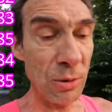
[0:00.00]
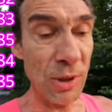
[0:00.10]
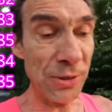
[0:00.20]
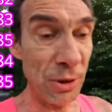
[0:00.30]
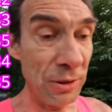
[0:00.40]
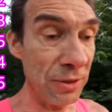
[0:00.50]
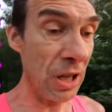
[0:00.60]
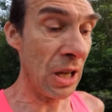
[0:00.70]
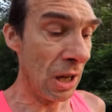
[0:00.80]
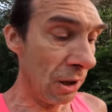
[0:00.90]
All this sort
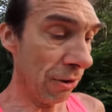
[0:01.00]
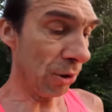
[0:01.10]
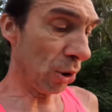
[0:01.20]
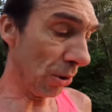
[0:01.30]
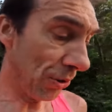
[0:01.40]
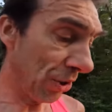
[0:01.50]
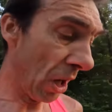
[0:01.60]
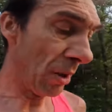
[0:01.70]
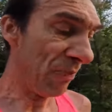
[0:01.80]
of thoughts.